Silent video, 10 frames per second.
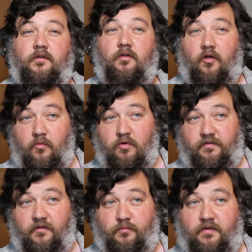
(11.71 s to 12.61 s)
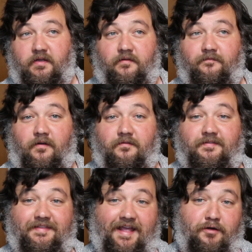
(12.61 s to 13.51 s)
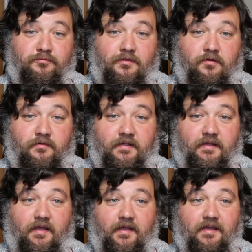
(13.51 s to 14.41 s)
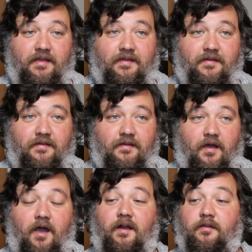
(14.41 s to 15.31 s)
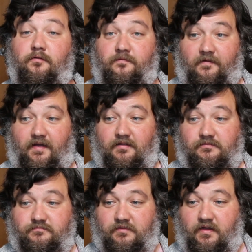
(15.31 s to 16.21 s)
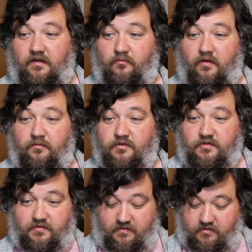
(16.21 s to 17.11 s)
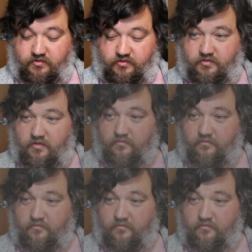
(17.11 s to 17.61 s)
Your homework this week involves downloading a audio file, and why don't we just show